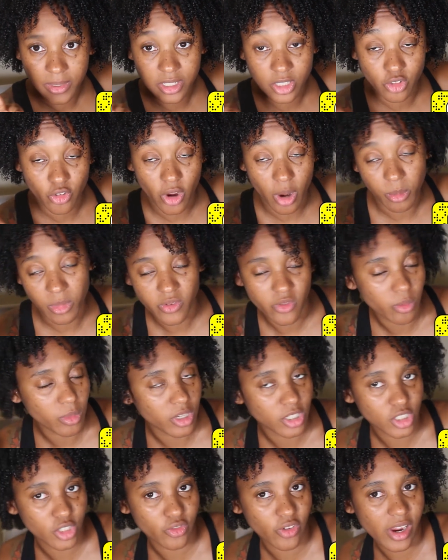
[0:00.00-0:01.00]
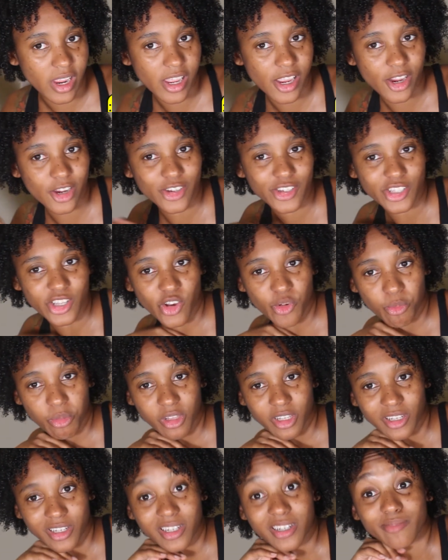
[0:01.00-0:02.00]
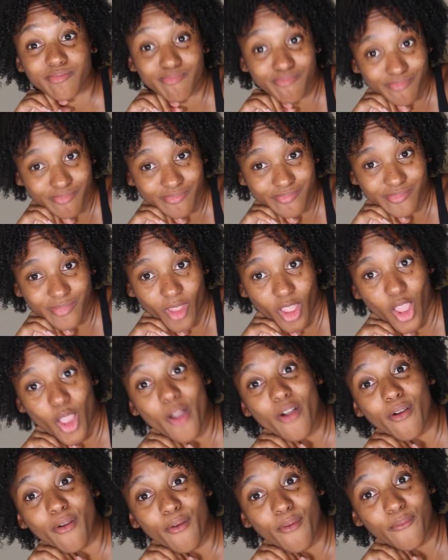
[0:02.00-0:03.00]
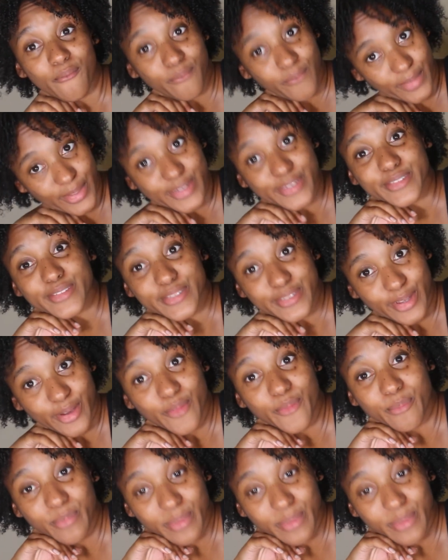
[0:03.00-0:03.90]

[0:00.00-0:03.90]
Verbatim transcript: Instagram information right here, self plug. Self